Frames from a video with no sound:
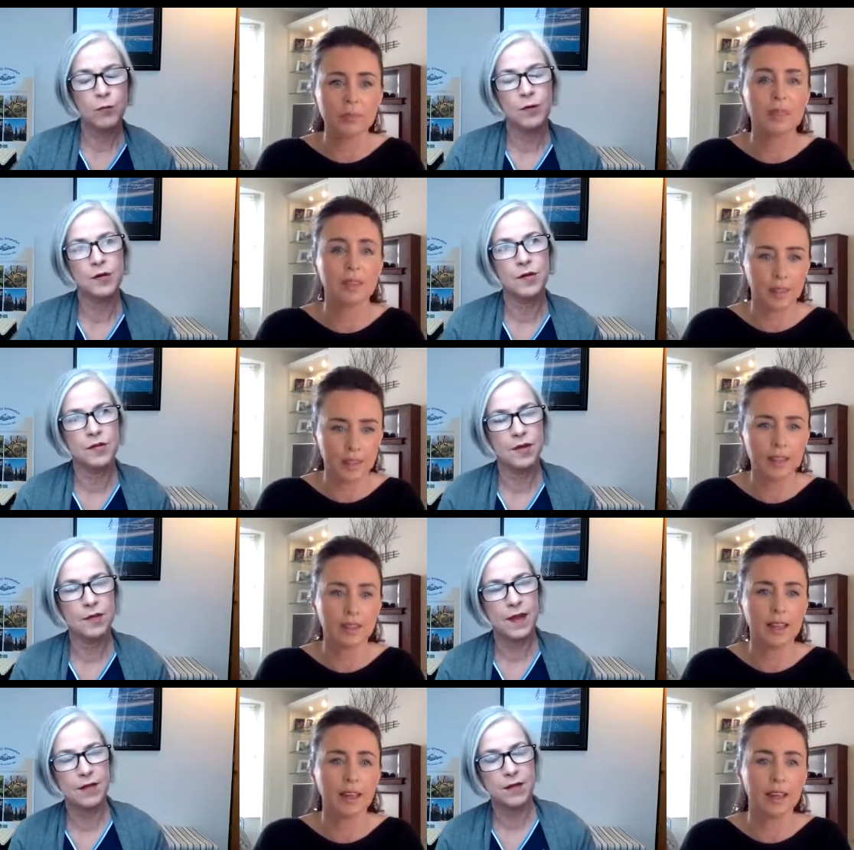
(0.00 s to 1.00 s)
Speaker 1: waters. So
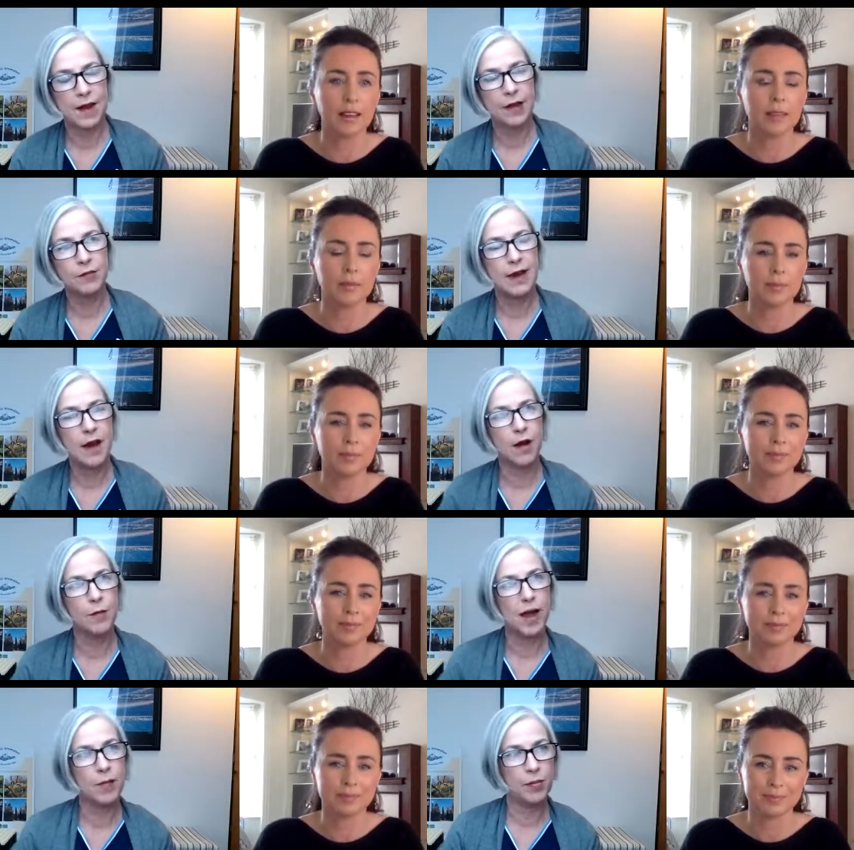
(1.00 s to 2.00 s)
they yeah. generally are
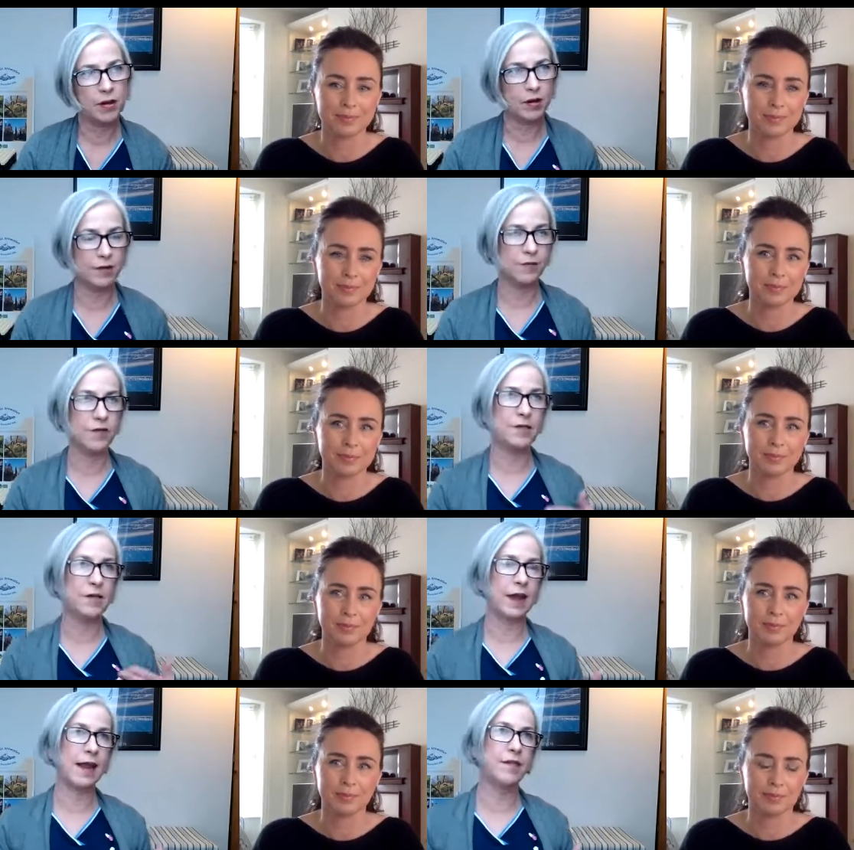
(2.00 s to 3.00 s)
a byproduct of
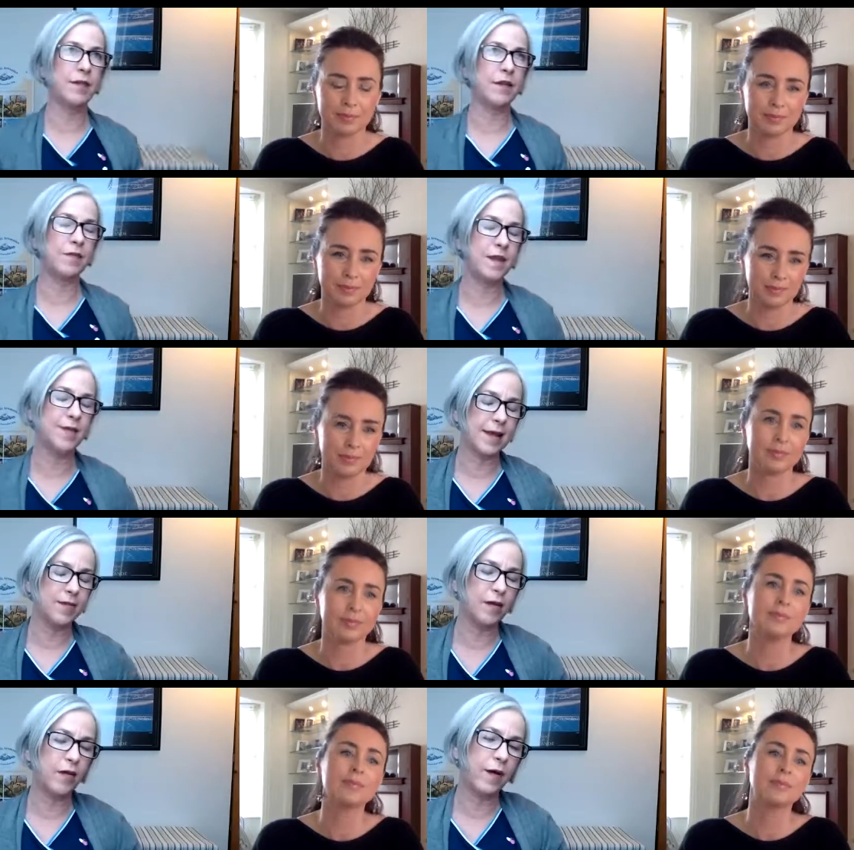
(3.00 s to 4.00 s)
distillation of the
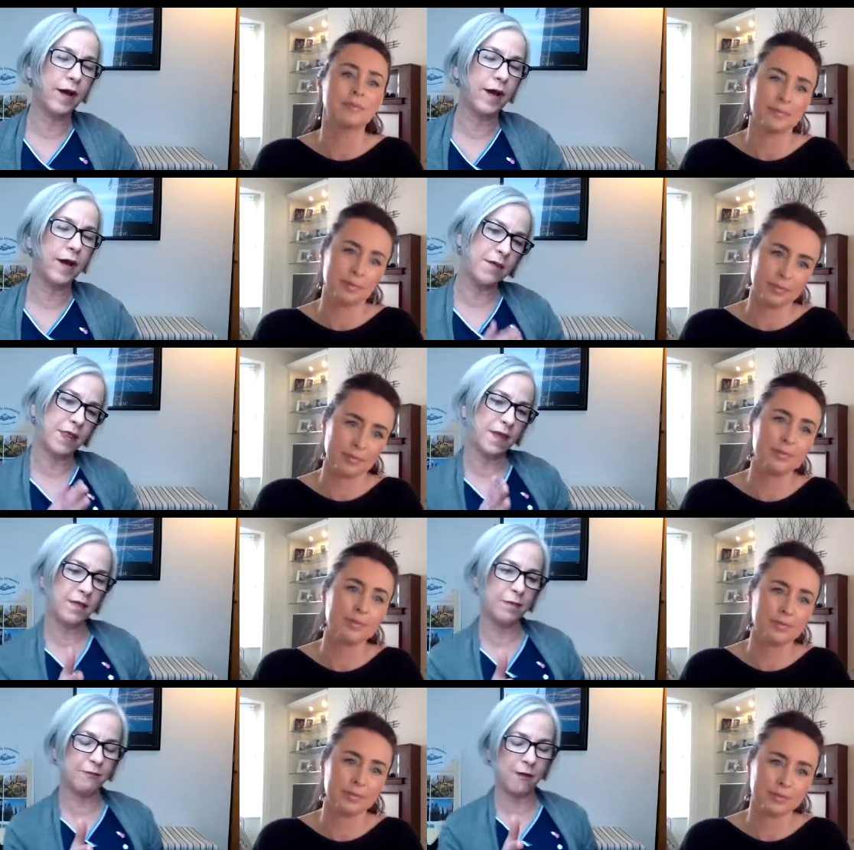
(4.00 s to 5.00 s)
essential oil. However,
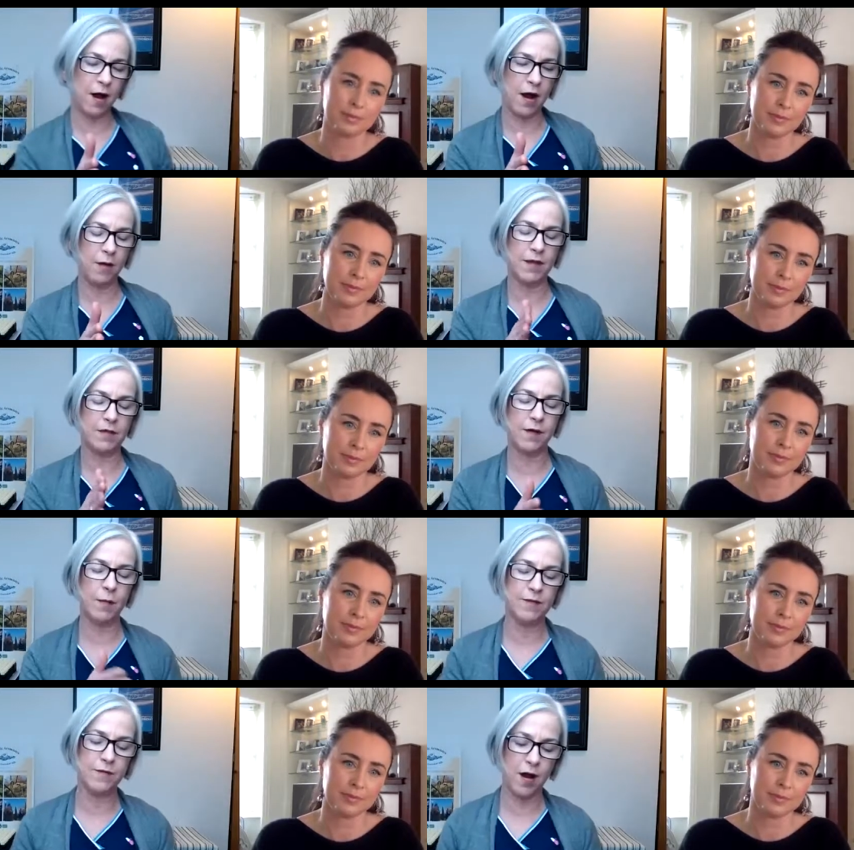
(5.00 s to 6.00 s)
this farm, this
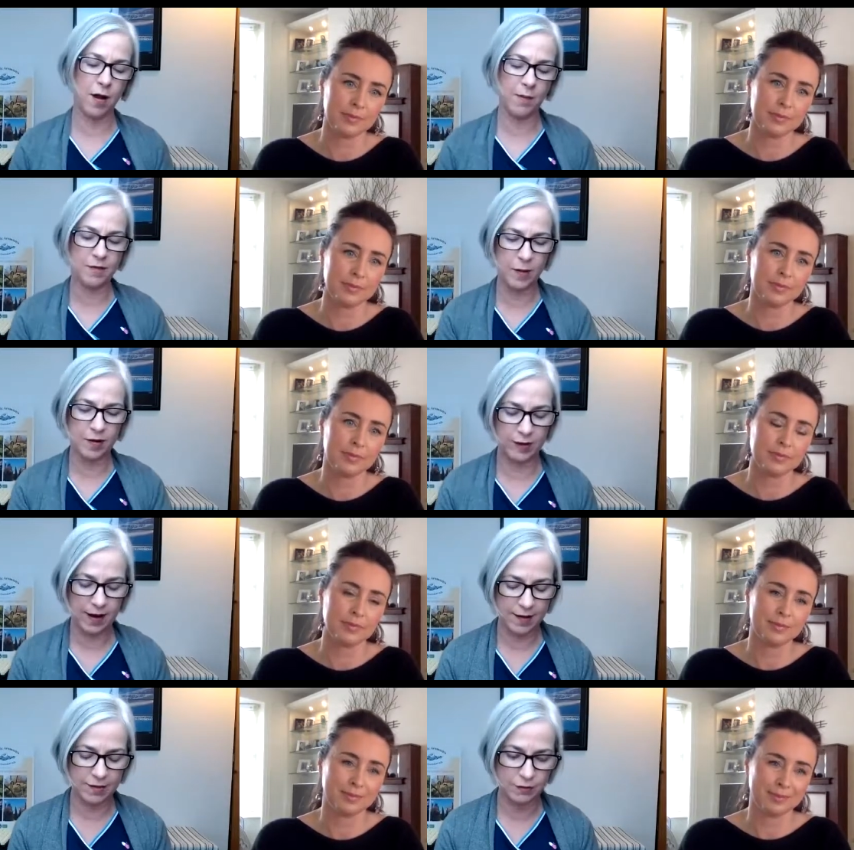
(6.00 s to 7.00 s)
family farm, have
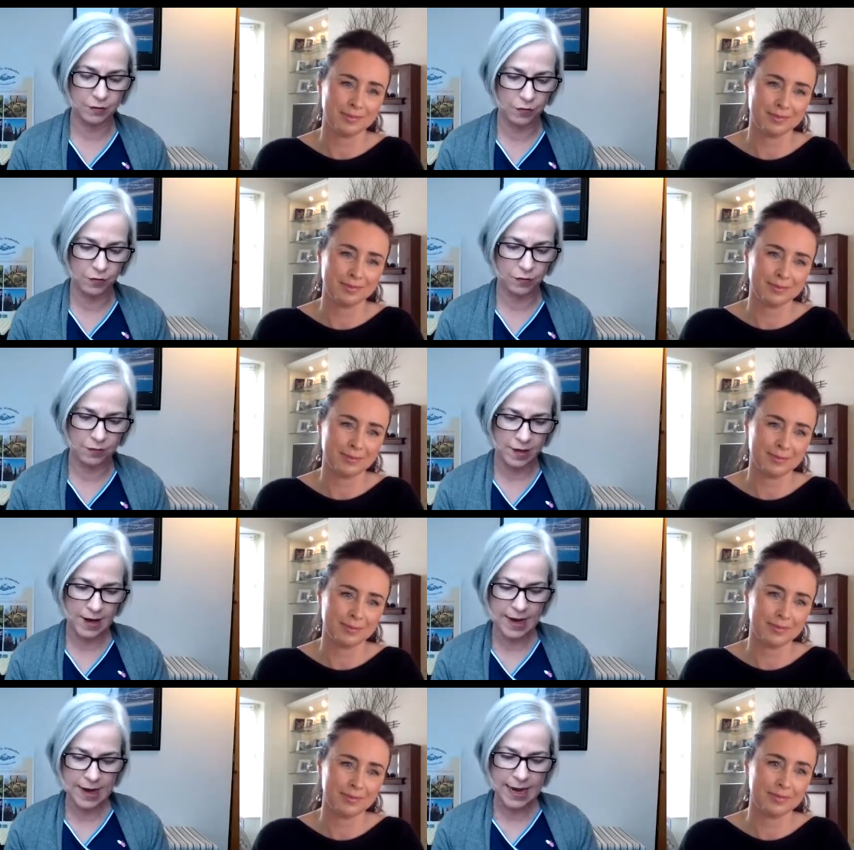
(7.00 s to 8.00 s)
specialized in rose
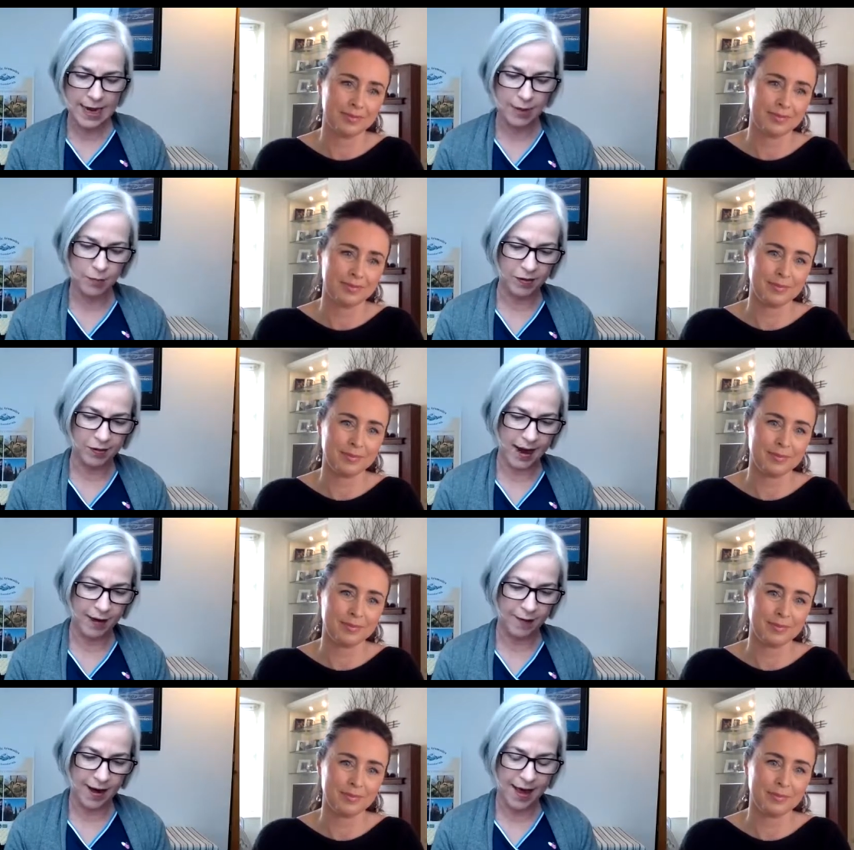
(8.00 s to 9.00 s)
in
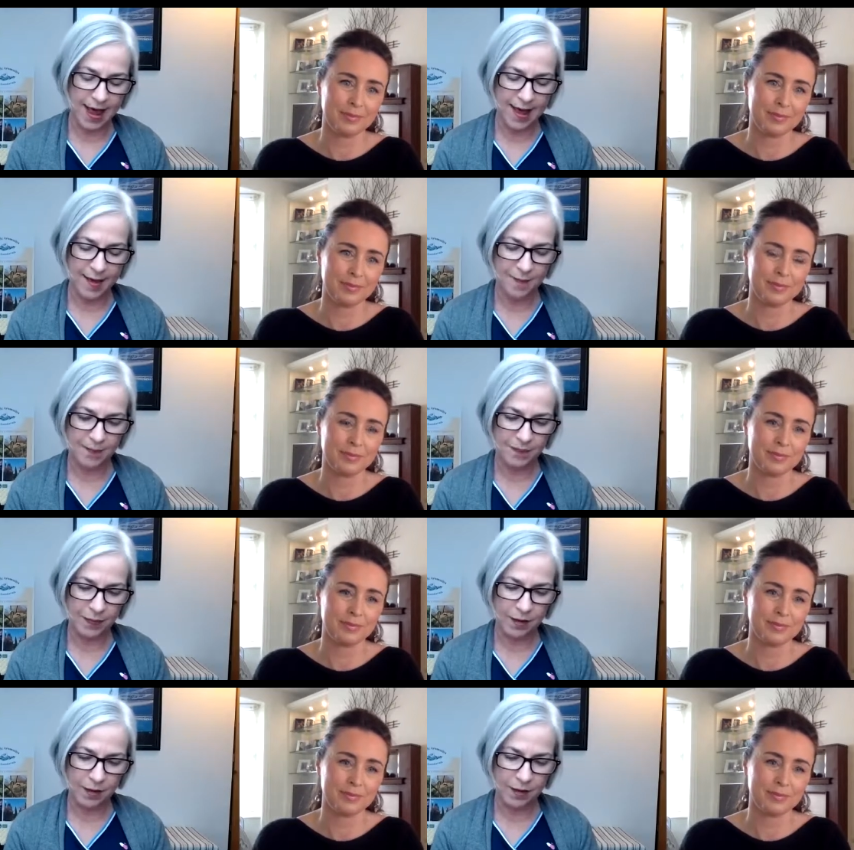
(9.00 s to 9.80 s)
Bulgaria. Um,